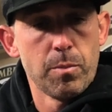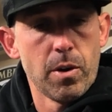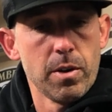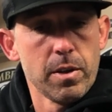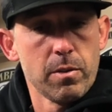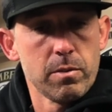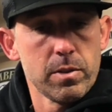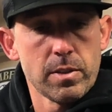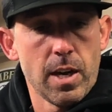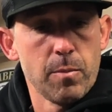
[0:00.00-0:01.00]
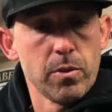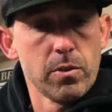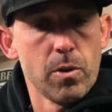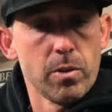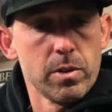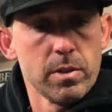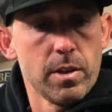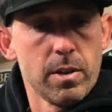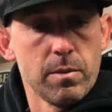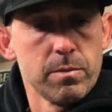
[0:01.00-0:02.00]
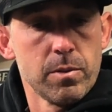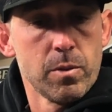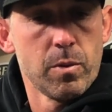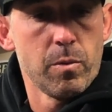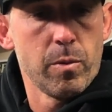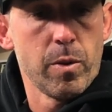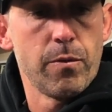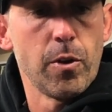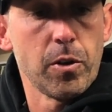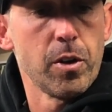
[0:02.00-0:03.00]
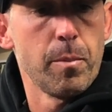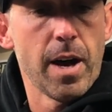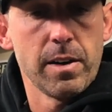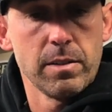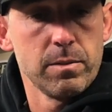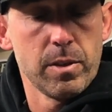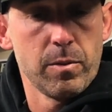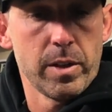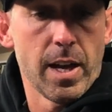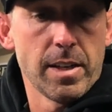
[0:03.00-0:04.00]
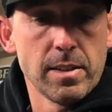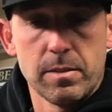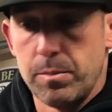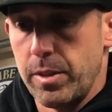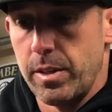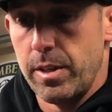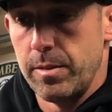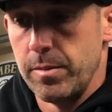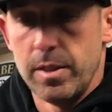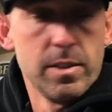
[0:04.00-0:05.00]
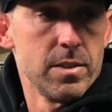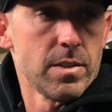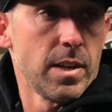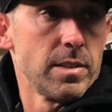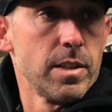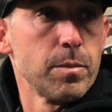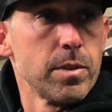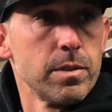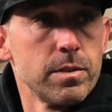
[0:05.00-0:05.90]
ball, that the time was lower. We felt good about it. We liked it, but just got tipped.